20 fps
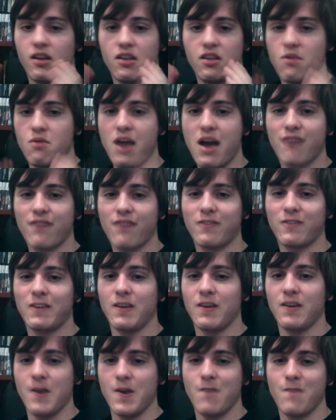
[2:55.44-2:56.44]
You have
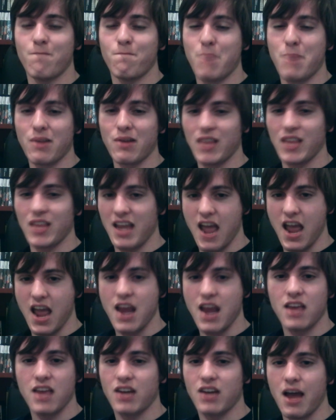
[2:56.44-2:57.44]
barely
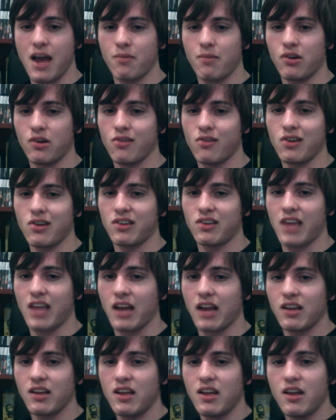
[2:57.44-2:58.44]
any time to notice
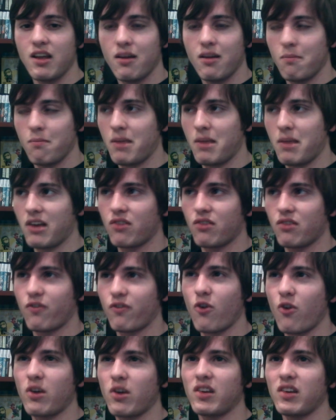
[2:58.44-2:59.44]
that, because you're
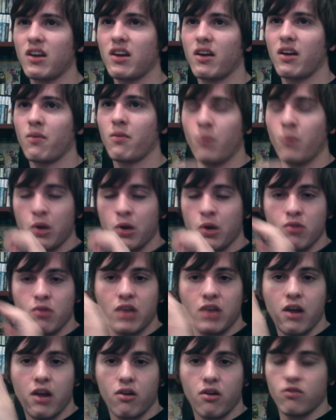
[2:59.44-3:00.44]
focusing on where your
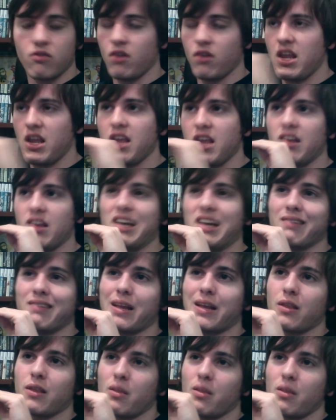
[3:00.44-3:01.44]
character is rather